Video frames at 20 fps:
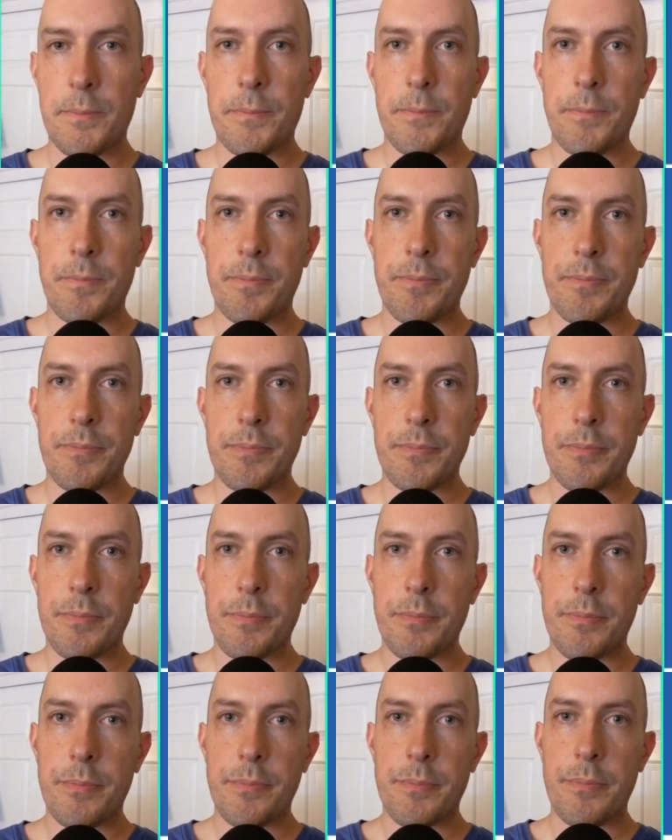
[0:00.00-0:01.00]

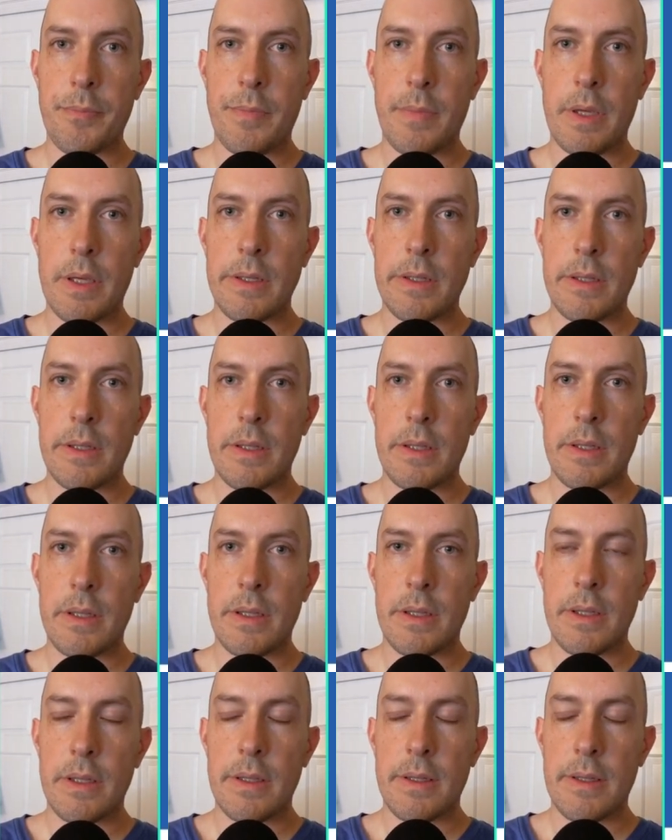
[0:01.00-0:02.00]

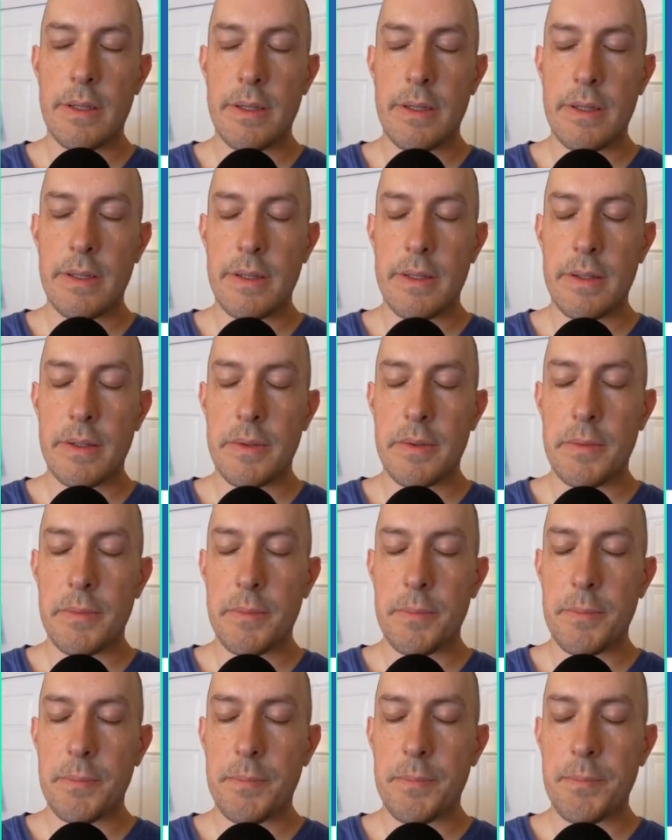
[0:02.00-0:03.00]

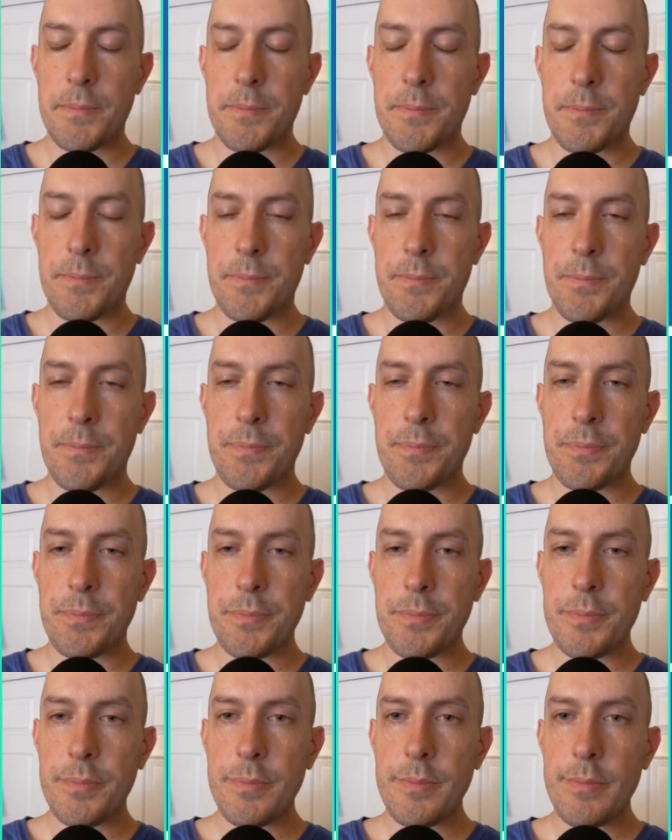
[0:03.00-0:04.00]

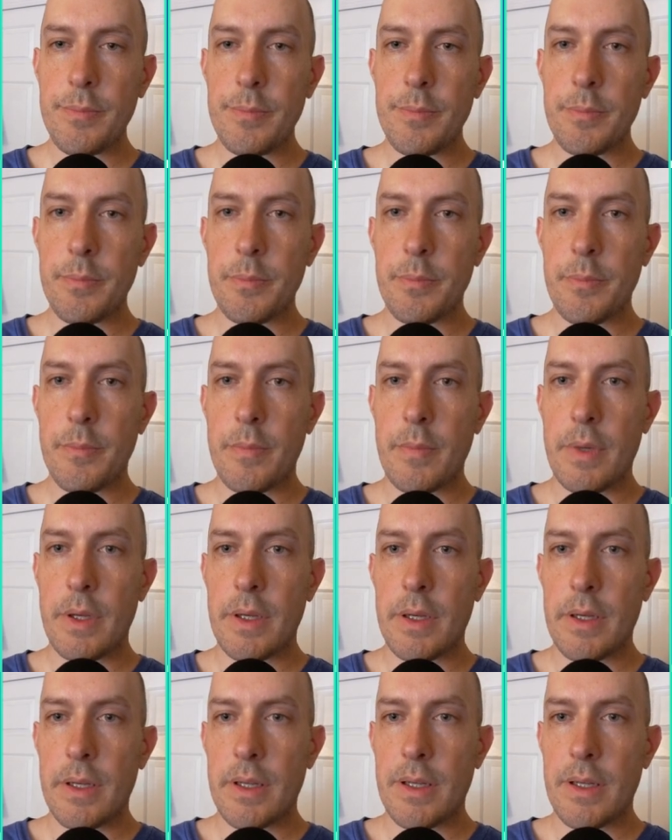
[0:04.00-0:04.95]
No one is speaking in this clip.